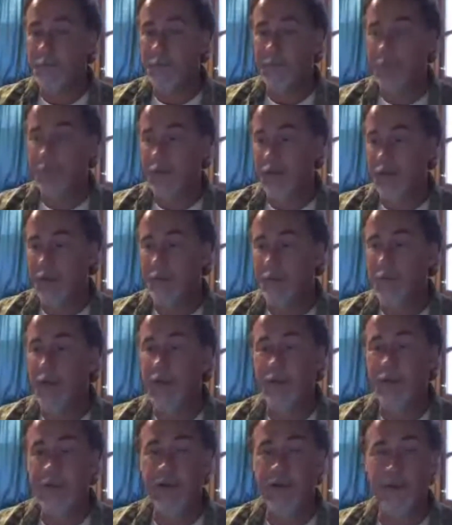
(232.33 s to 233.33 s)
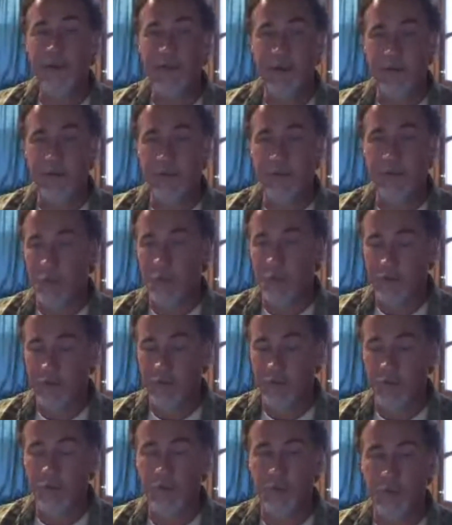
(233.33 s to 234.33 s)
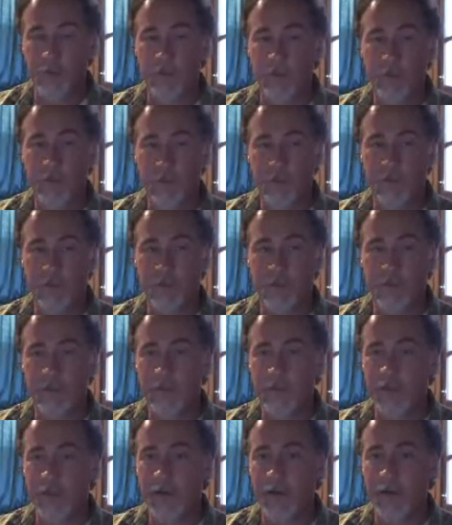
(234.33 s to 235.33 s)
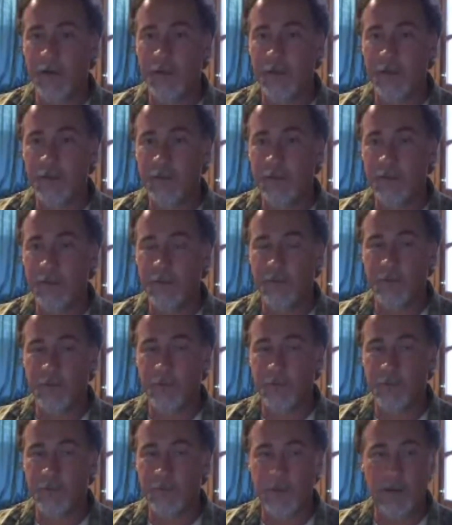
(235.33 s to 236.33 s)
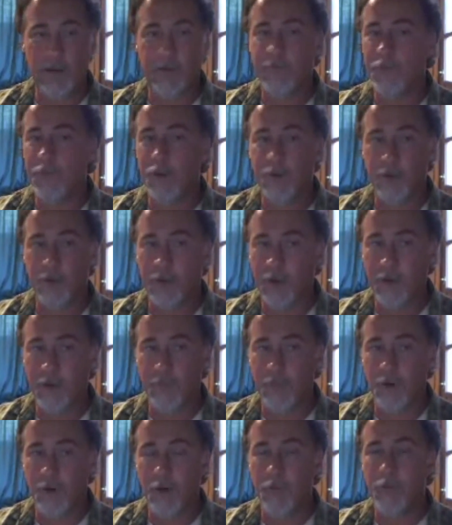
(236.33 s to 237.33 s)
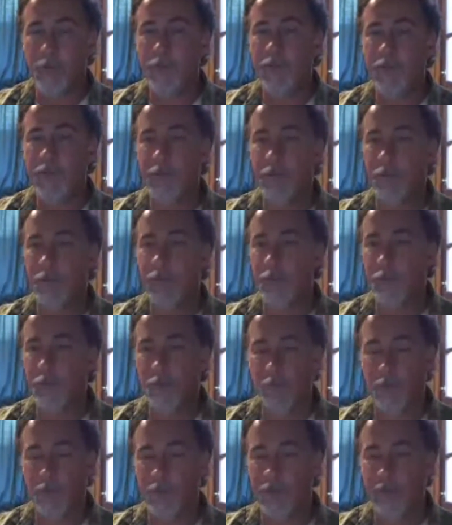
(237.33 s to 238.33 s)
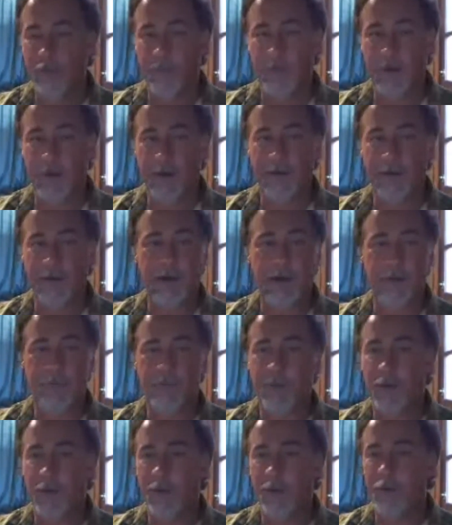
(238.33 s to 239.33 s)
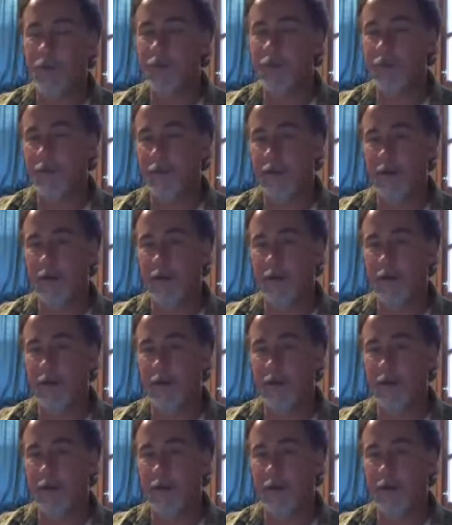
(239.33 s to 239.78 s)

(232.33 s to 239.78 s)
it maintains that. You want to do your like if you're cooking a roast or something like that first, yeah. And